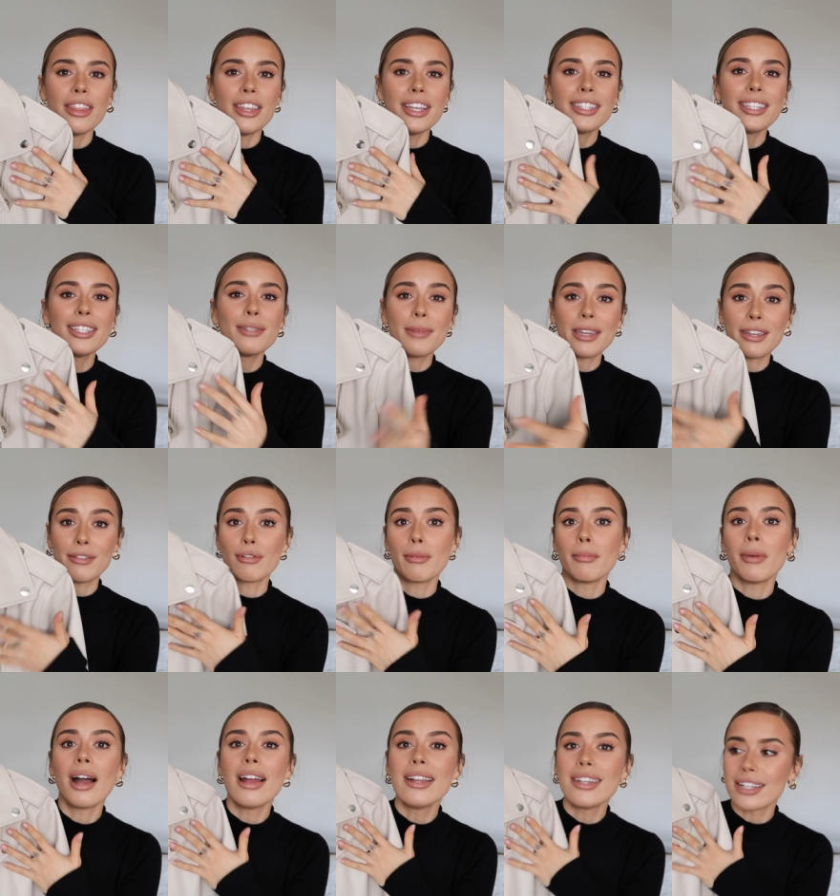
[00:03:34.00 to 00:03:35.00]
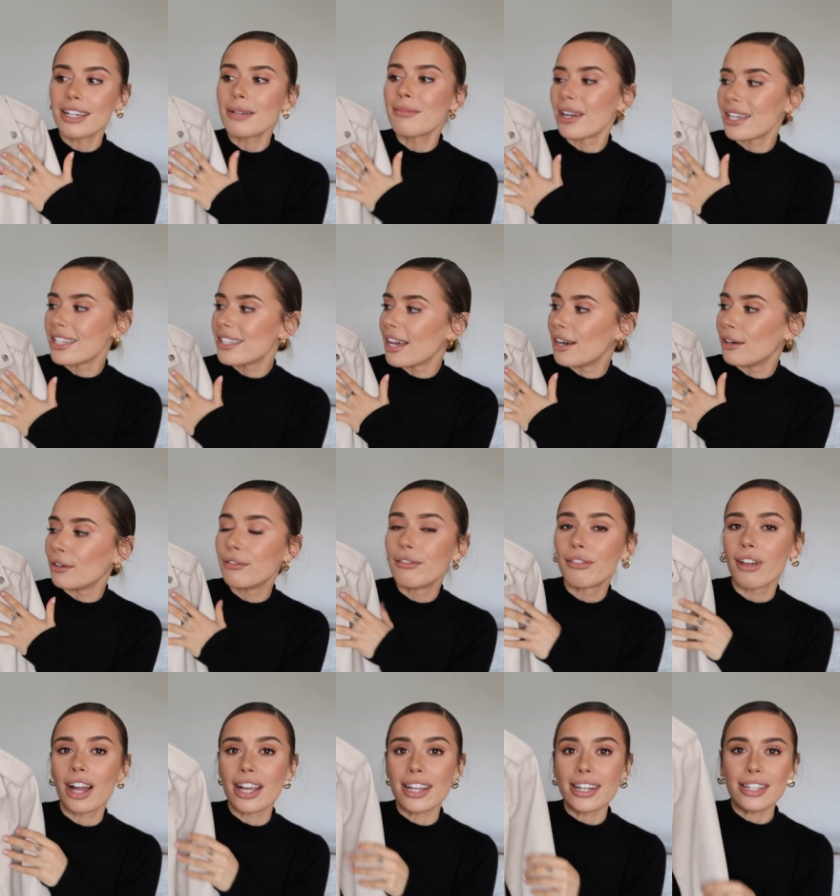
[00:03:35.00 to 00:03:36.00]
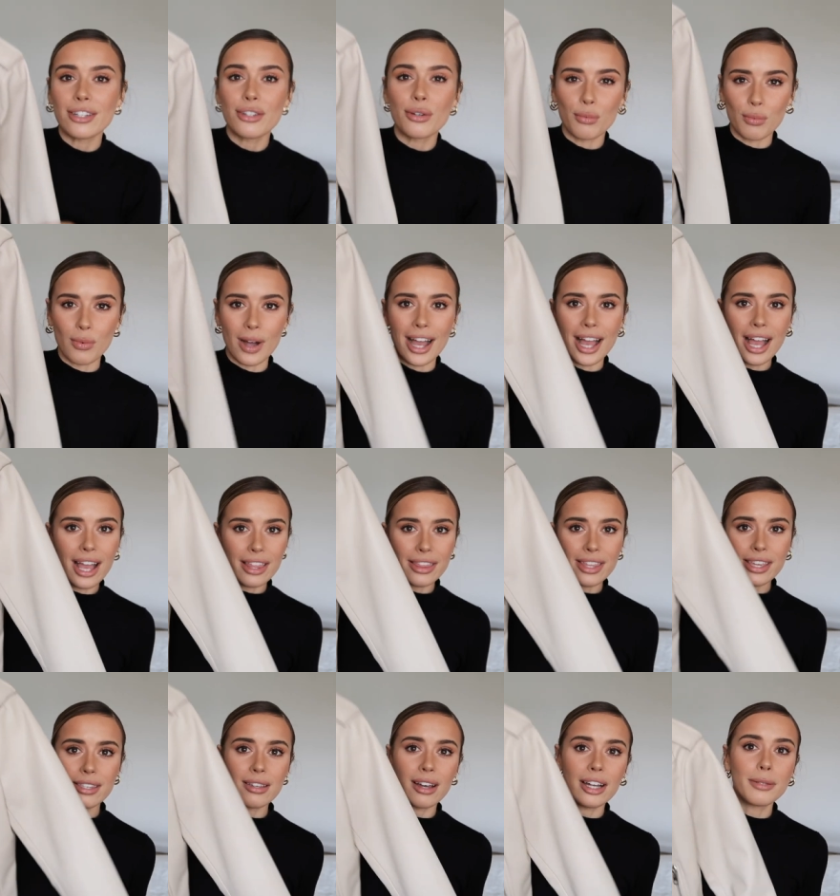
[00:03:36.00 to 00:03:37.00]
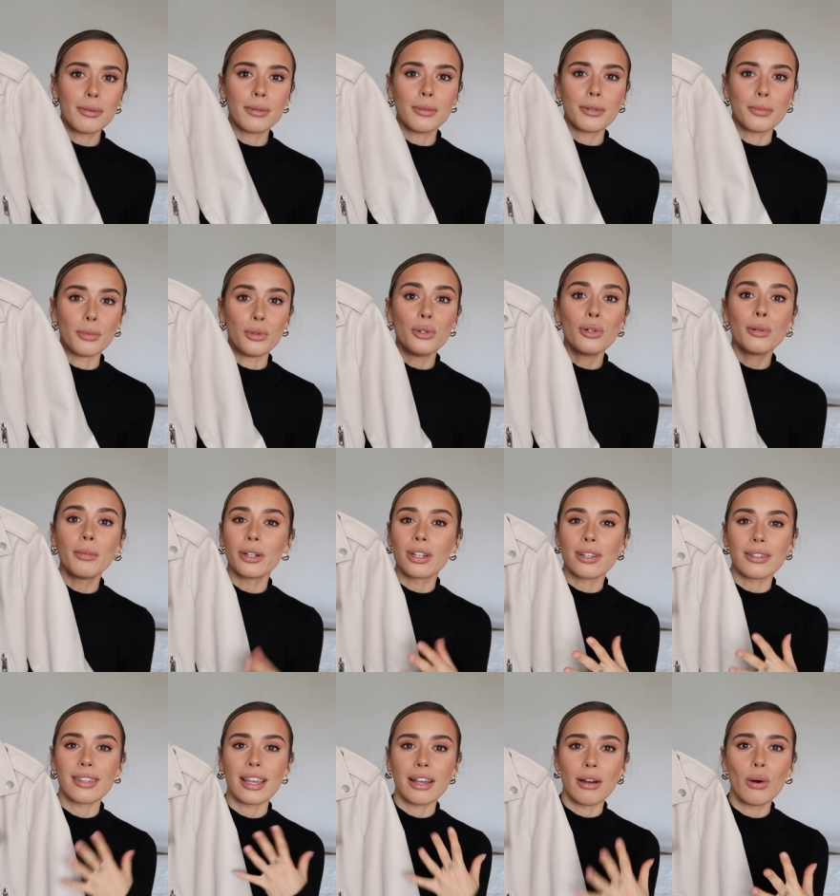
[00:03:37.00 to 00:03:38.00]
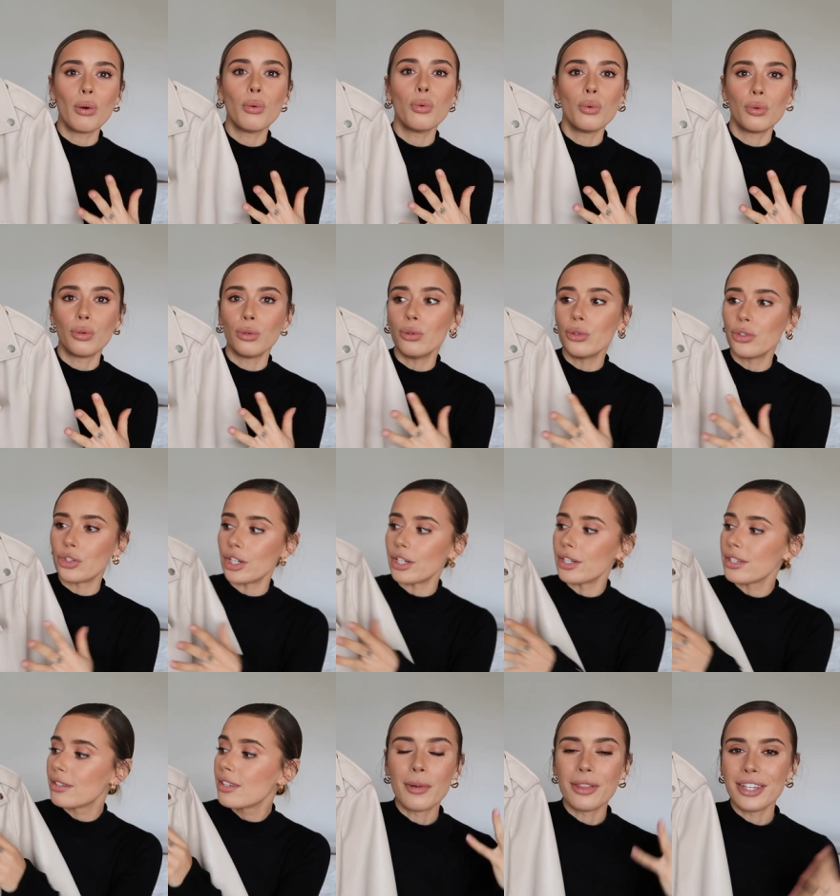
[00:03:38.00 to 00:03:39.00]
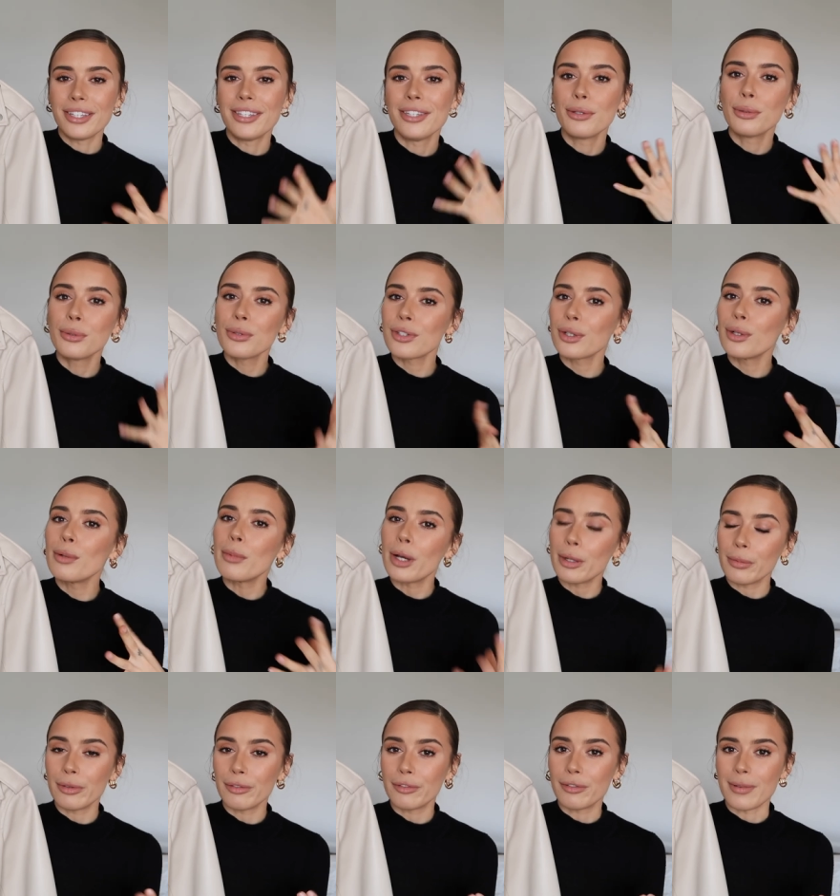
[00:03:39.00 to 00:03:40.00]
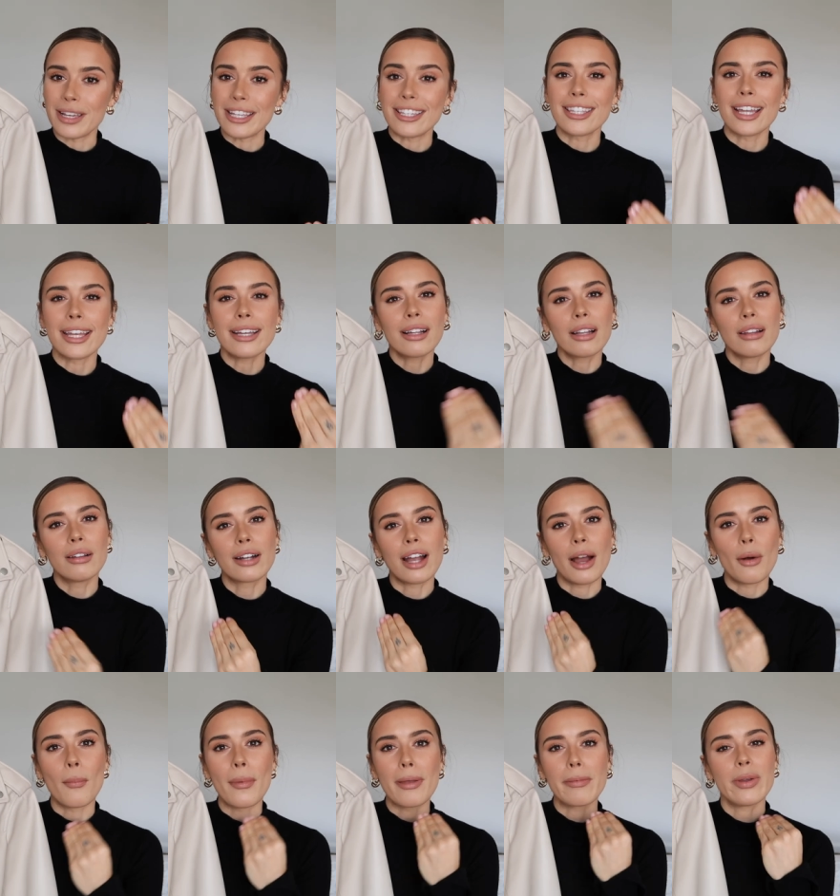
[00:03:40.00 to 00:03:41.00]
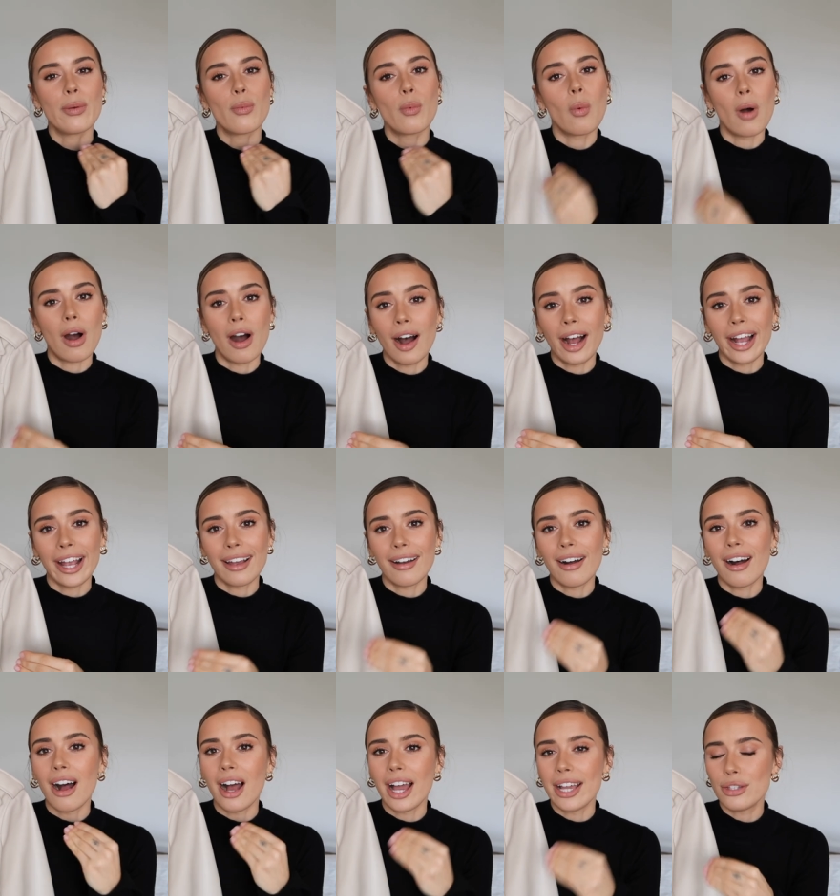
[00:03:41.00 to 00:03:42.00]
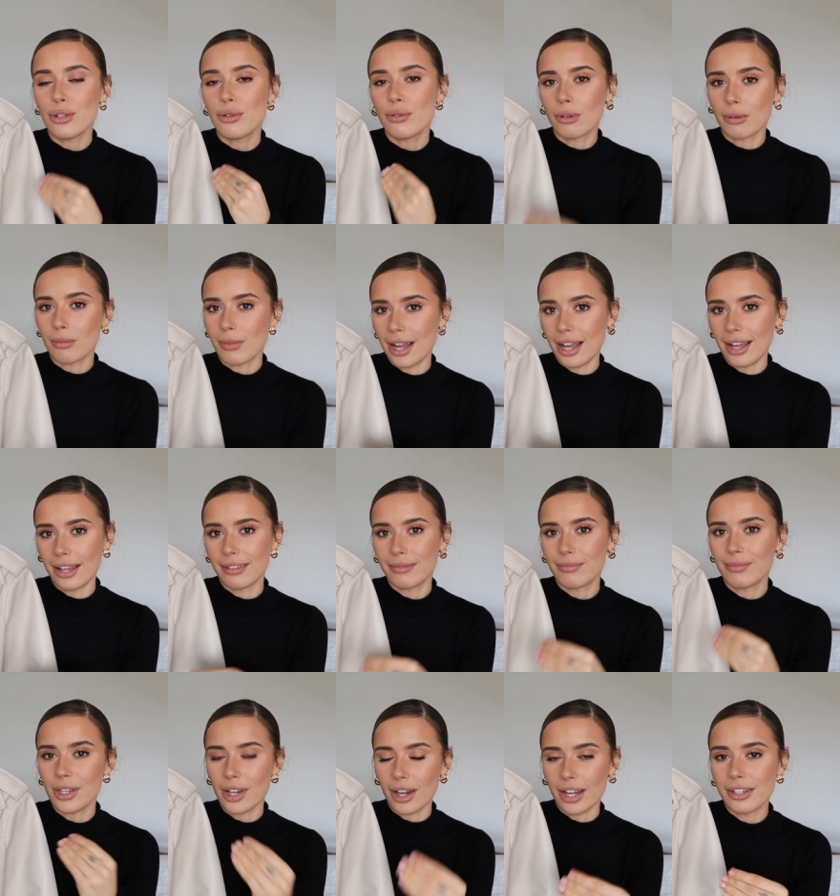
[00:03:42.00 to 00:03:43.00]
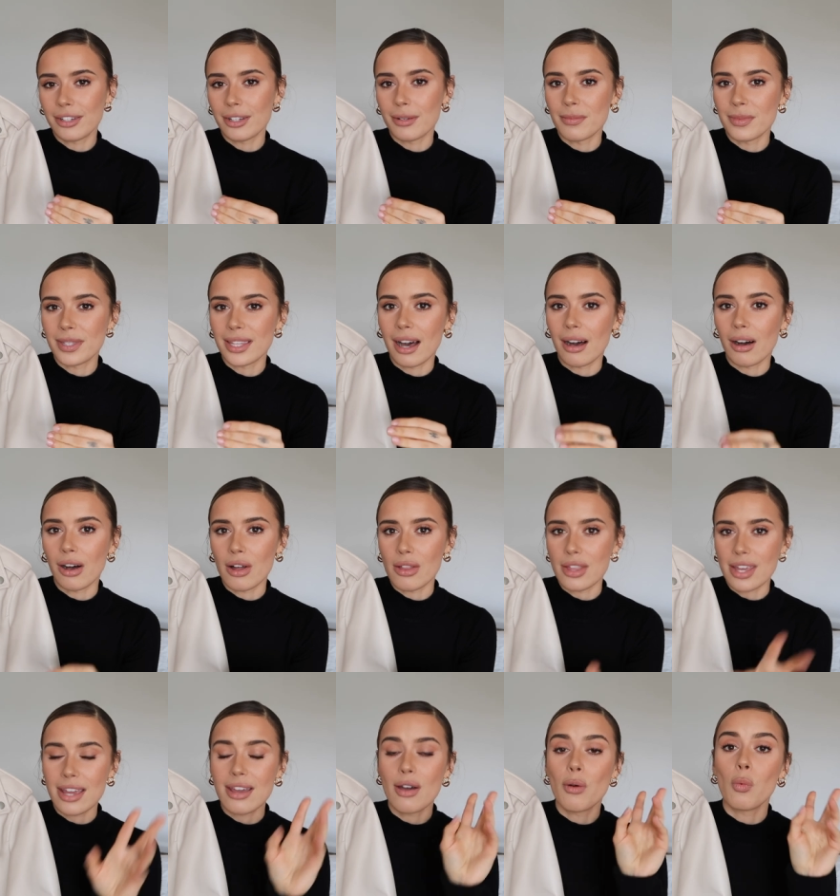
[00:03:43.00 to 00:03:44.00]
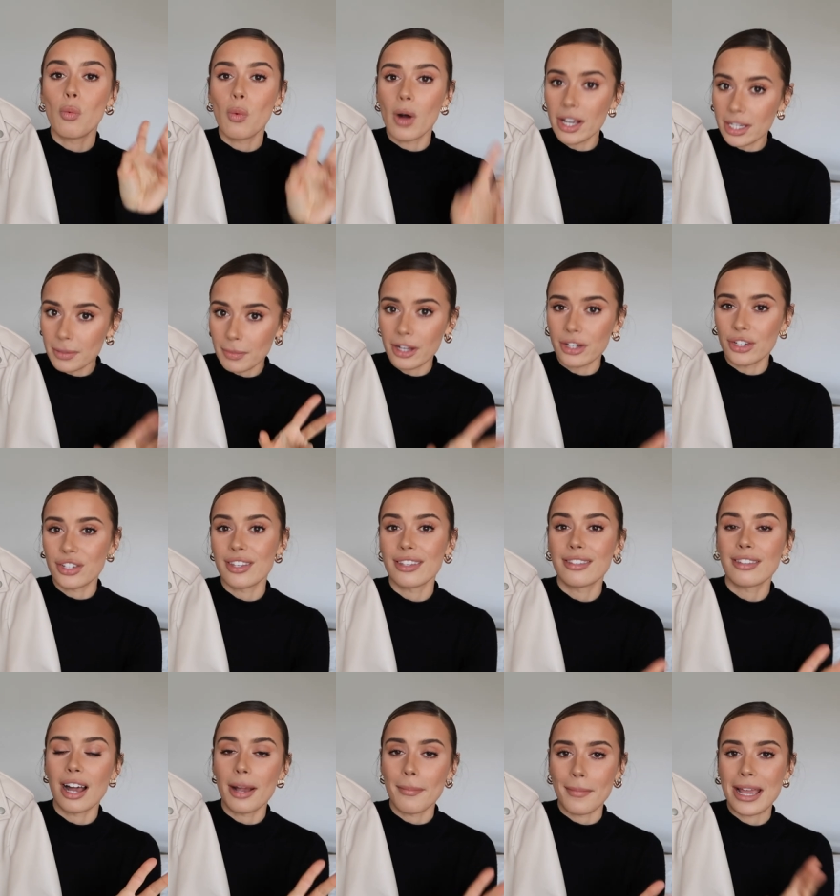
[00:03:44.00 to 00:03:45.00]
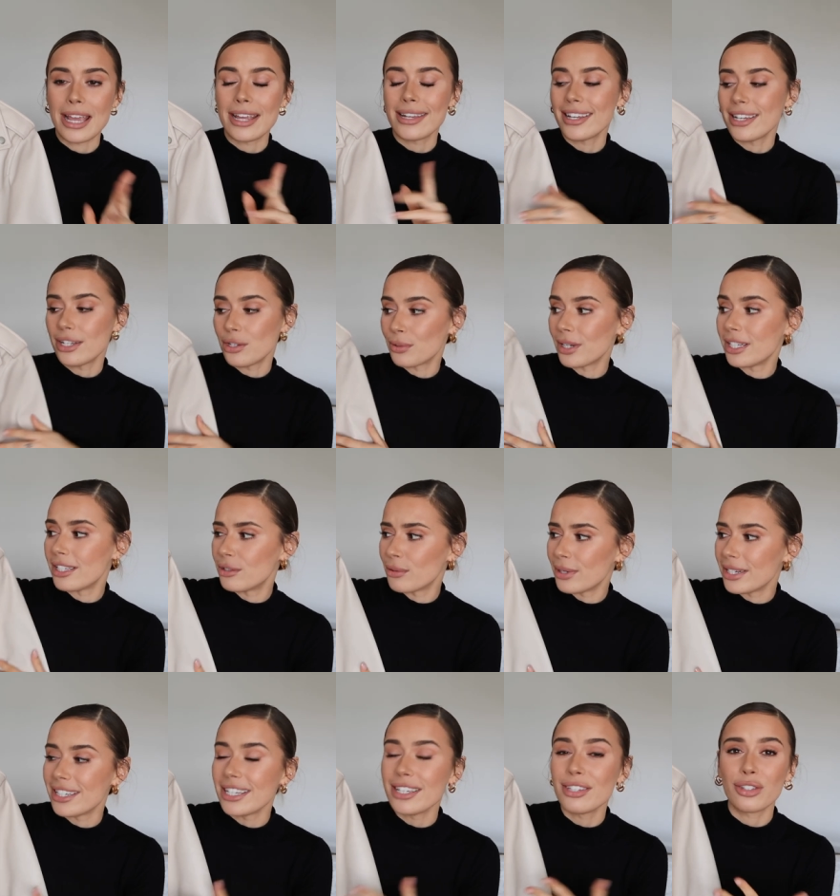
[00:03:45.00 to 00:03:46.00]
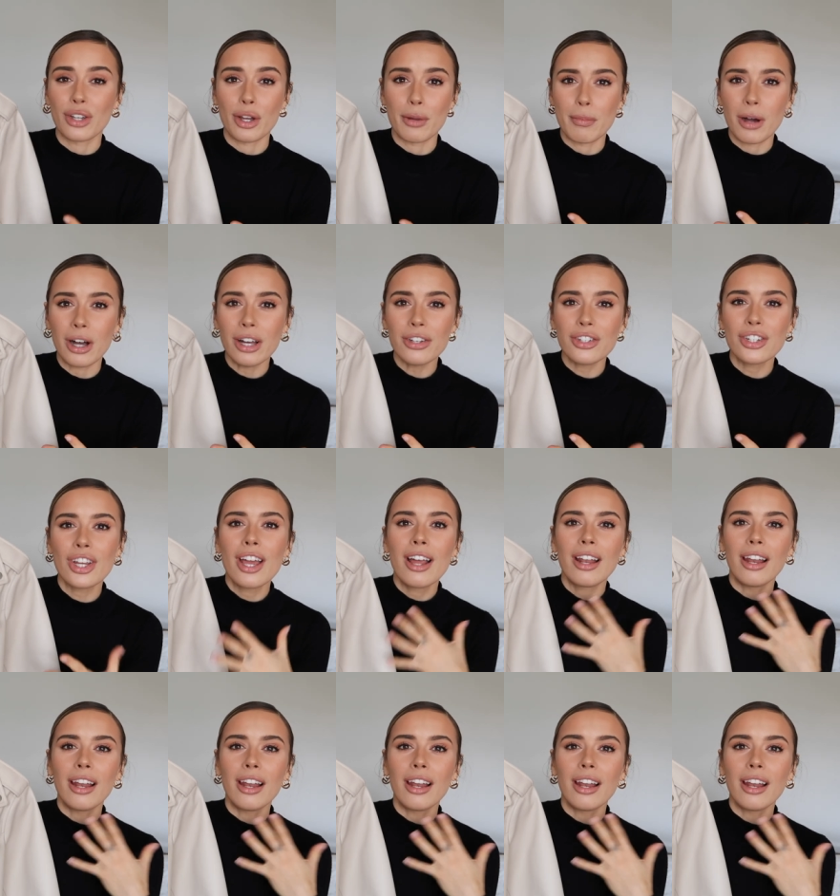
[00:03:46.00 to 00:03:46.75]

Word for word: This is me reminding myself that I need to wear these items more because they are all gorgeous. But this is also a moment for me to take a look at maybe why I do not wear the items that are the worst purchases that I made in 2020 so much.